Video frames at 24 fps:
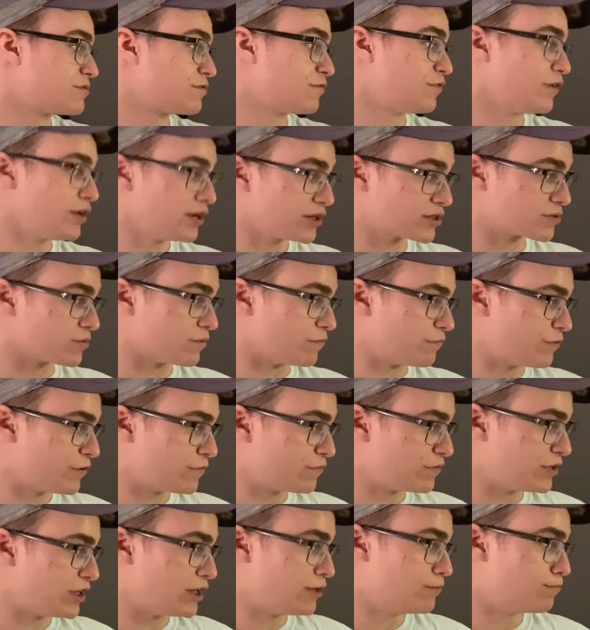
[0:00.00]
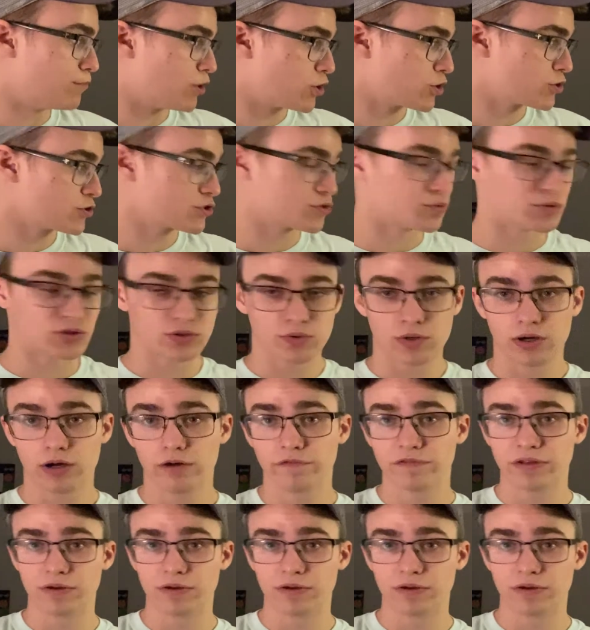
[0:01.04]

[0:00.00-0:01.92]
Phoenix with 15, Mars with 12.